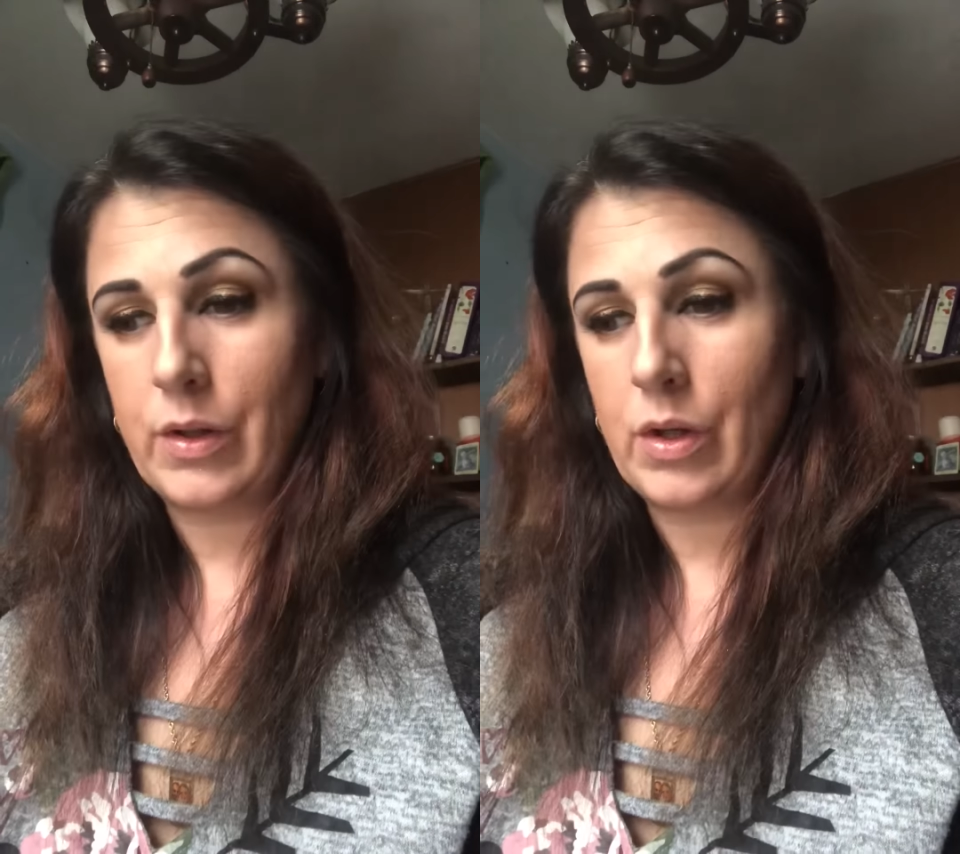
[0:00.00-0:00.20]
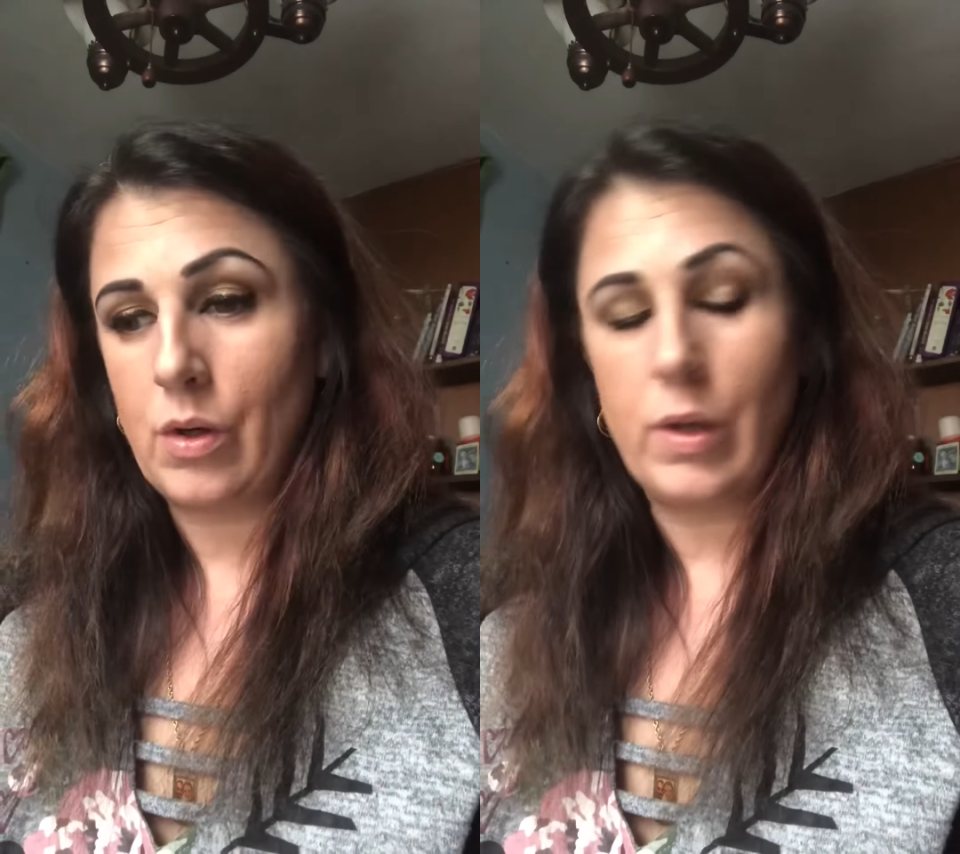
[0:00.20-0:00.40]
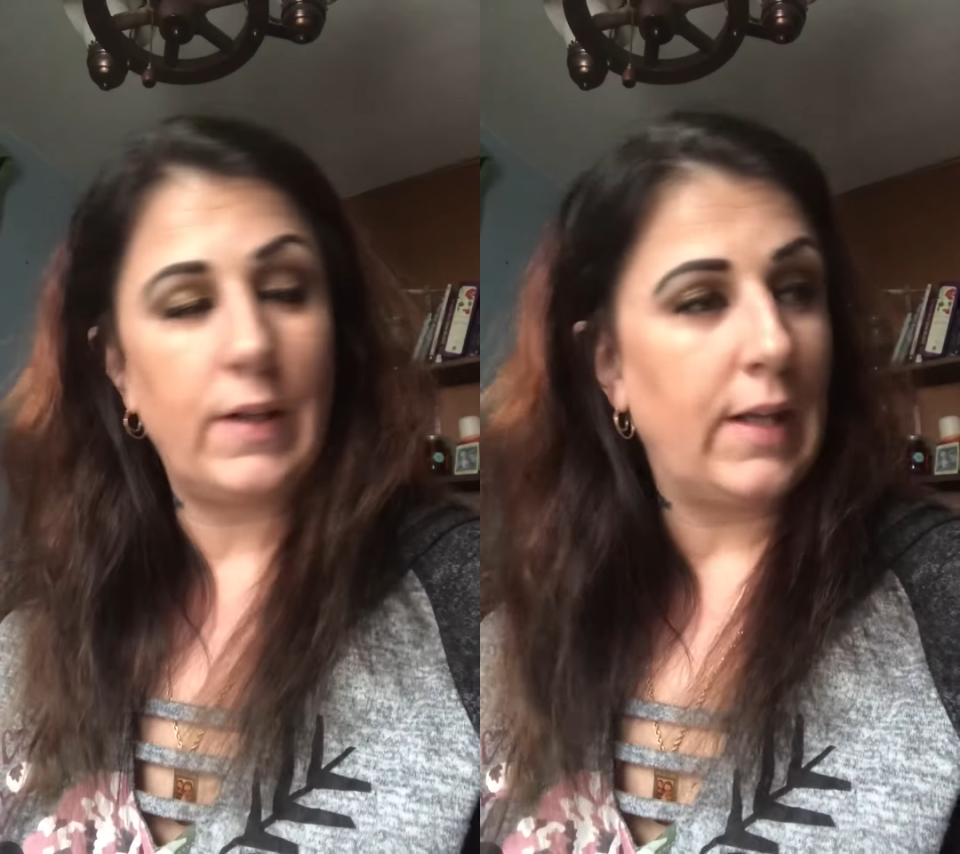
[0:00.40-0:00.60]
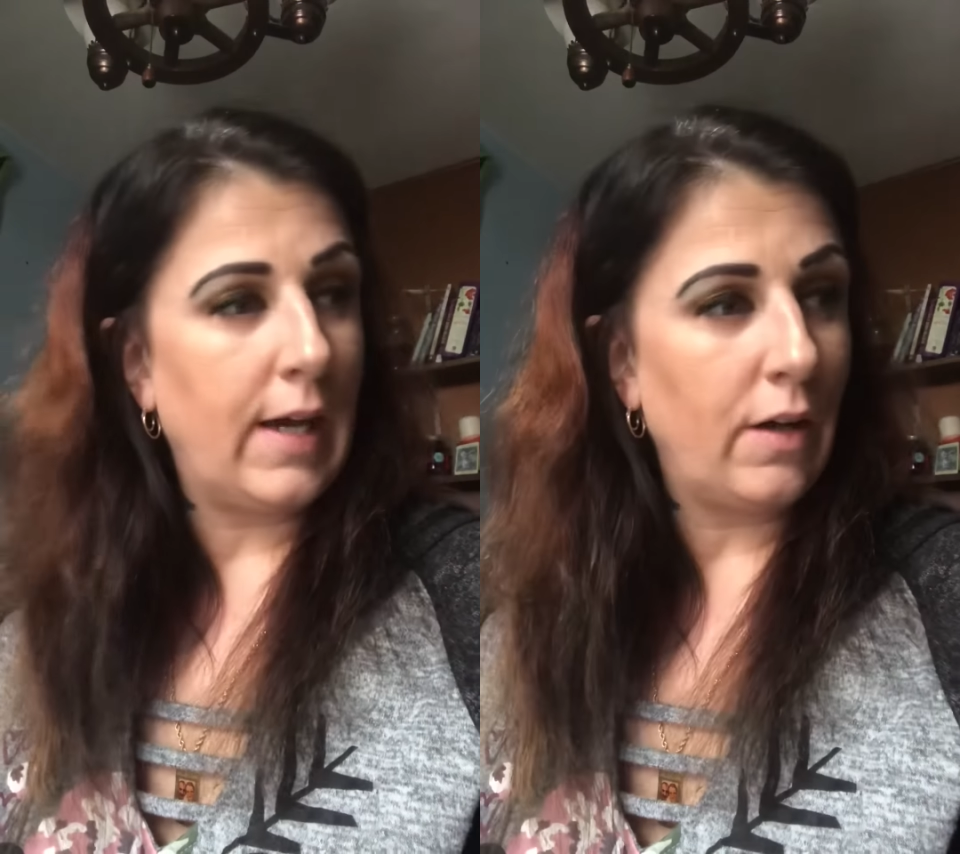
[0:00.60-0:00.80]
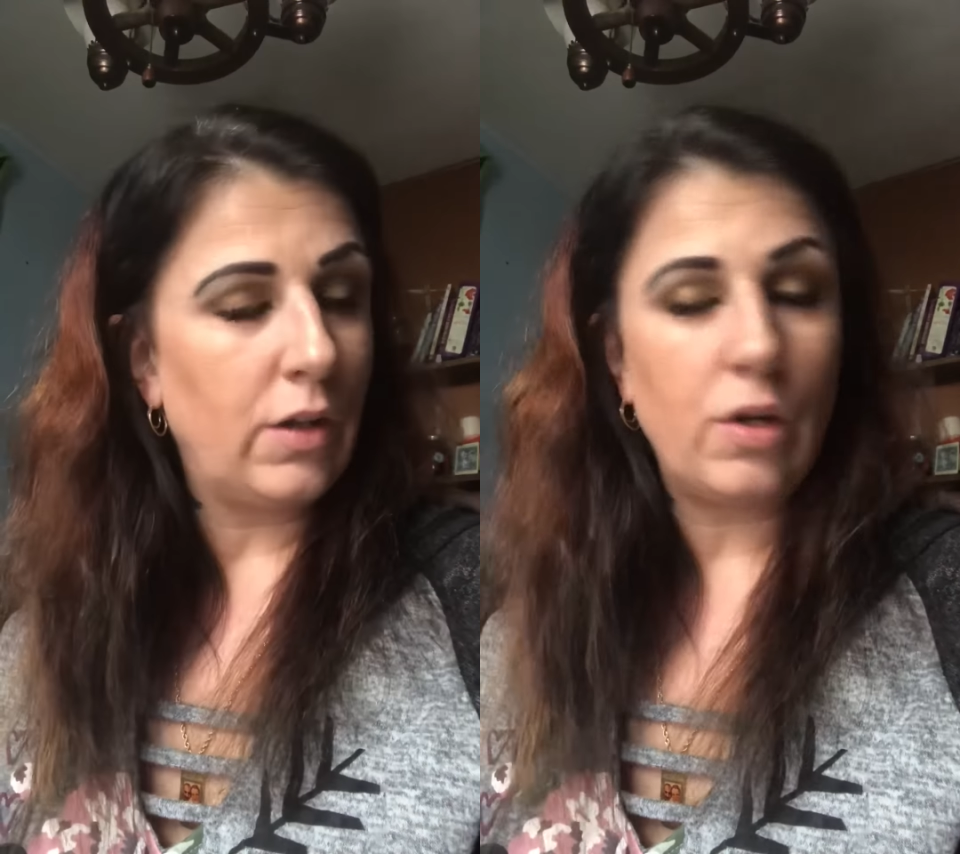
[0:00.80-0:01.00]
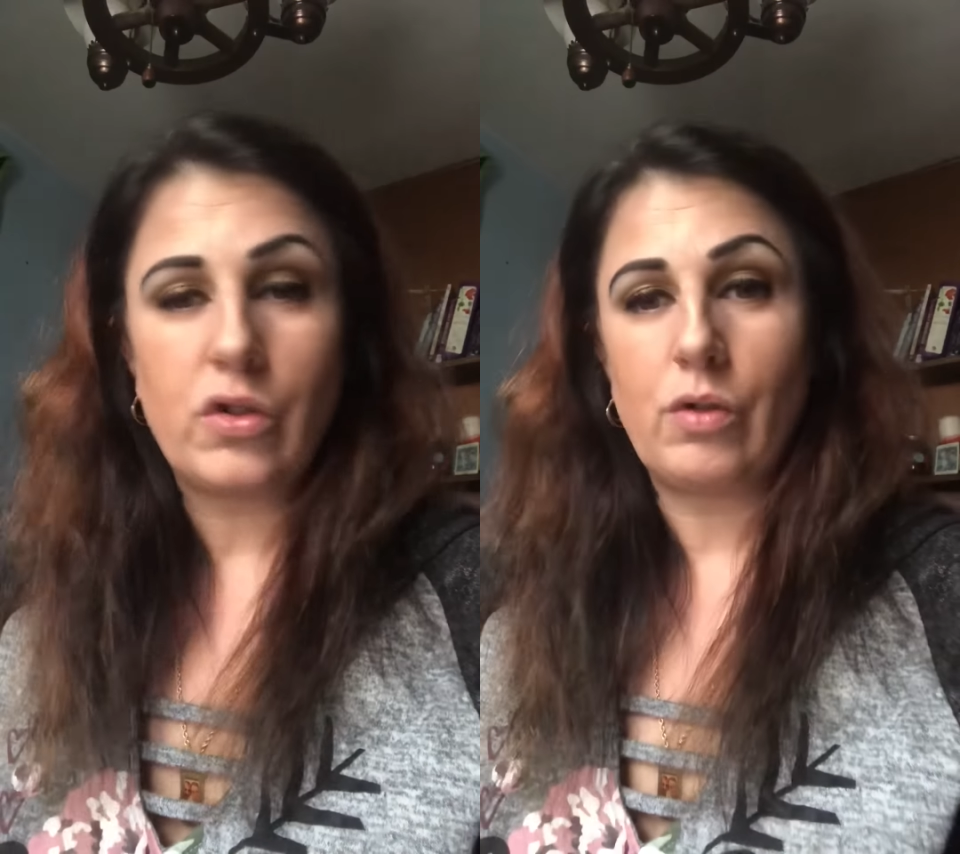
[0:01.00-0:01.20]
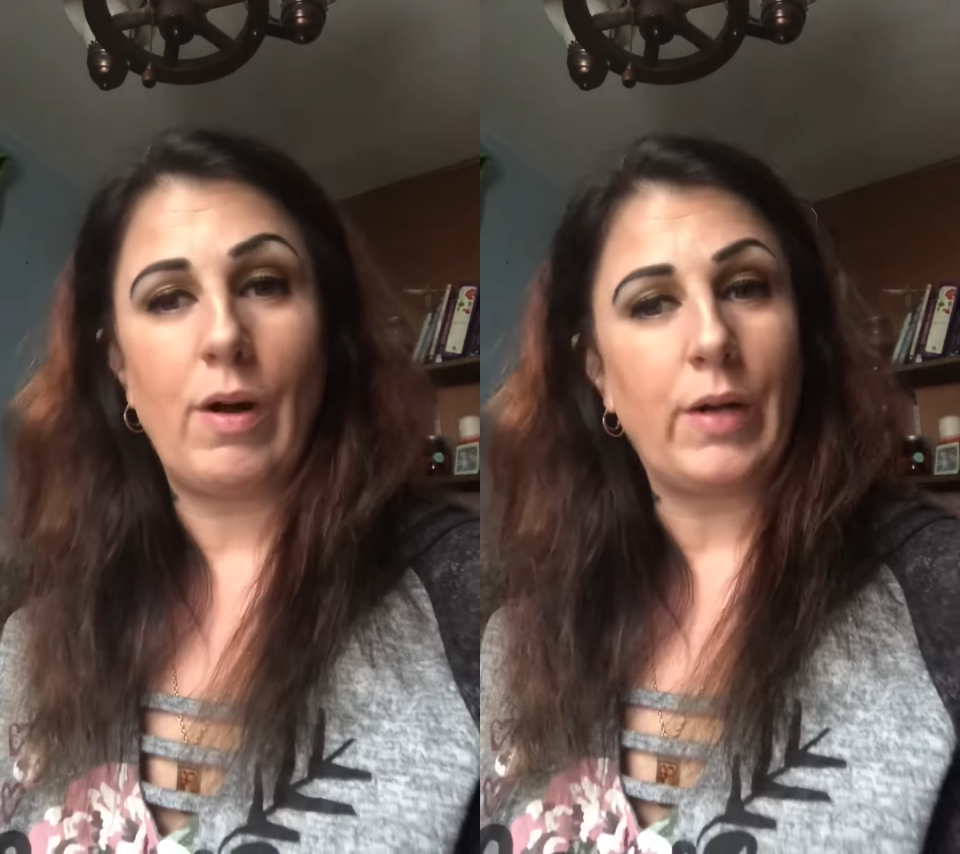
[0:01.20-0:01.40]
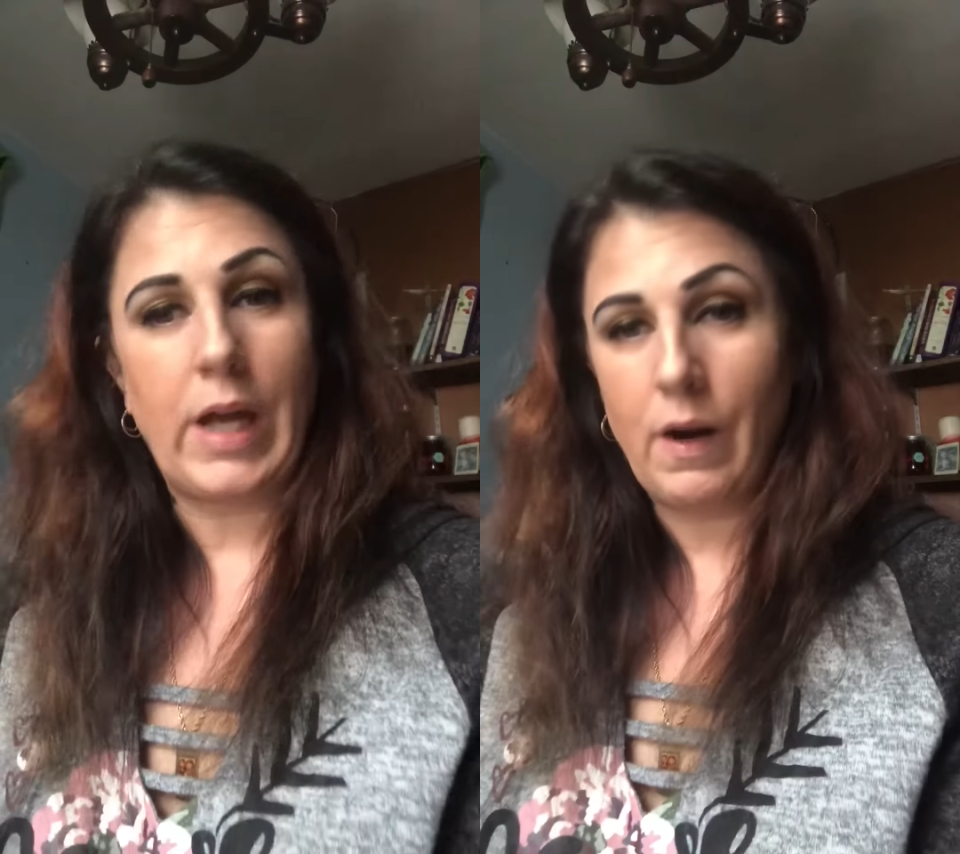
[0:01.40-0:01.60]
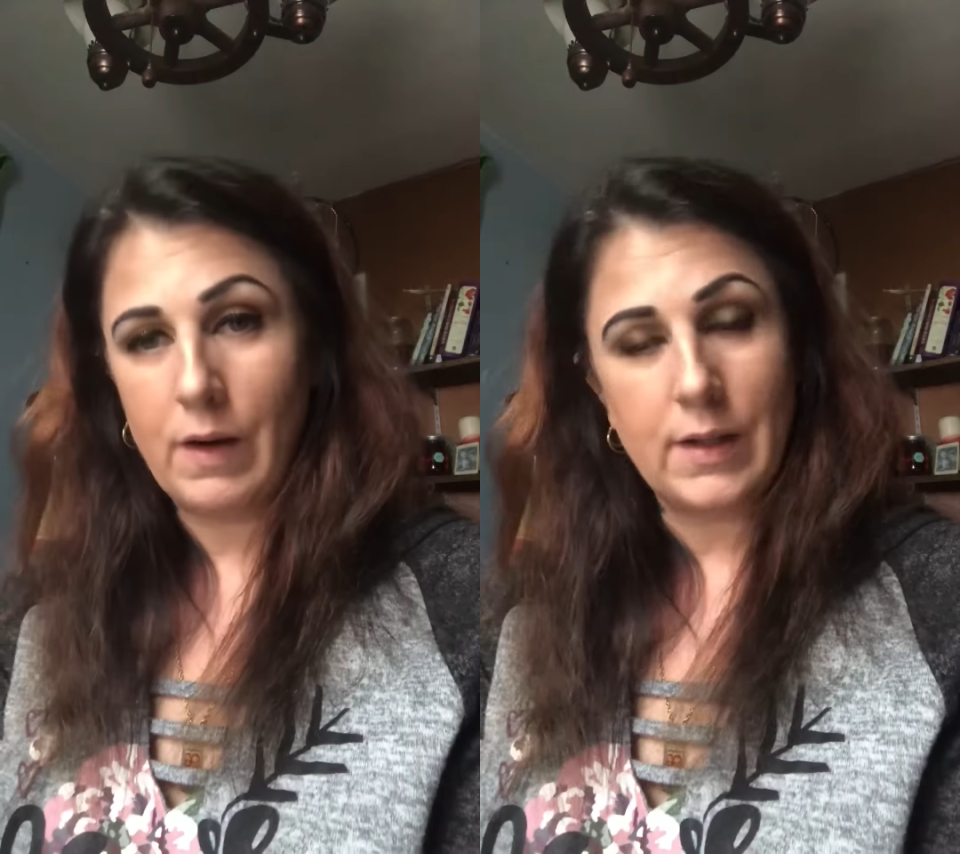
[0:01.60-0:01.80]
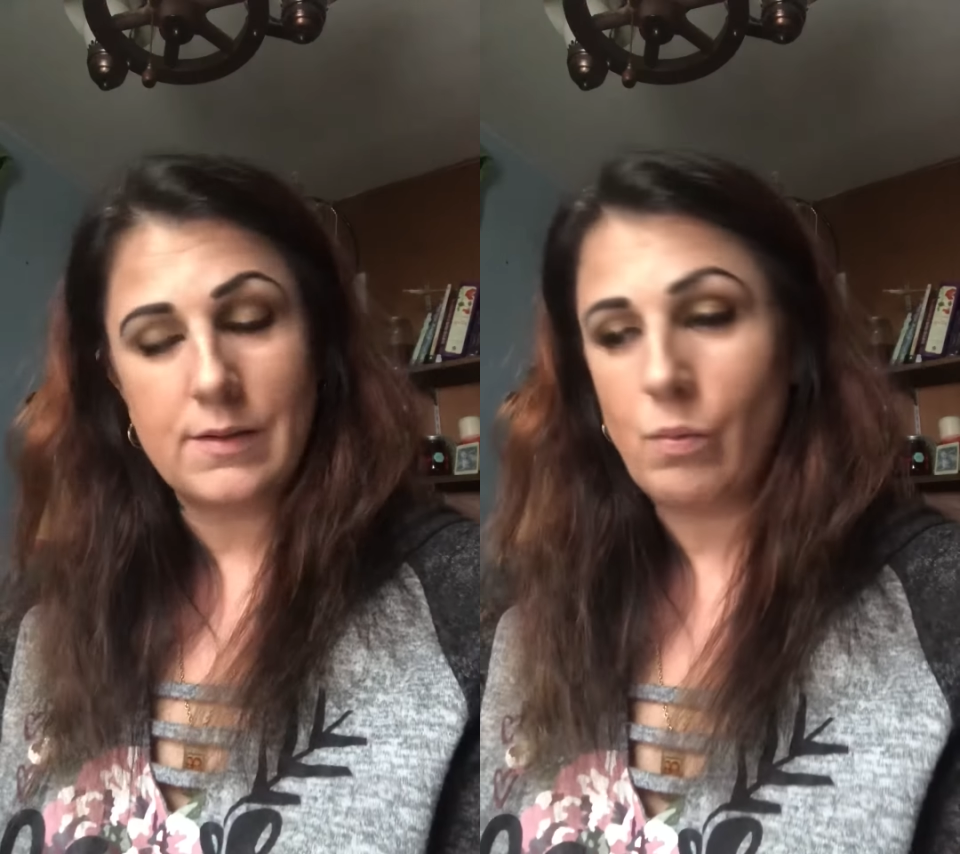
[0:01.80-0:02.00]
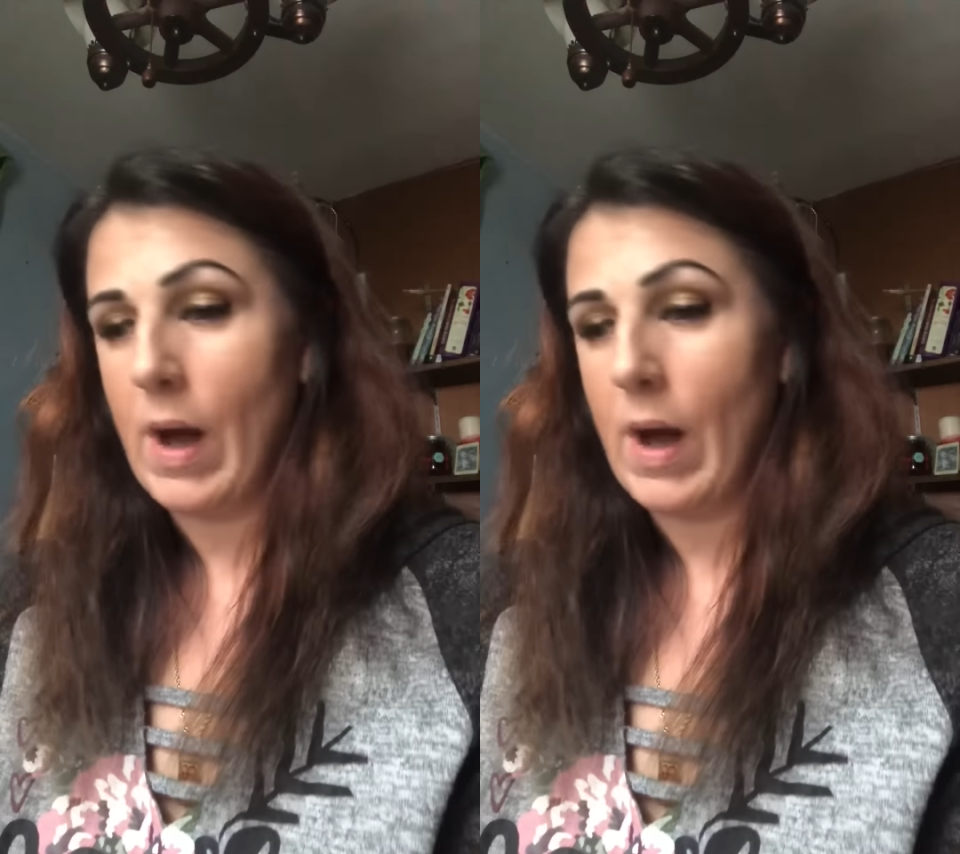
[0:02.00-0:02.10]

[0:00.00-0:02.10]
in the surrounding areas,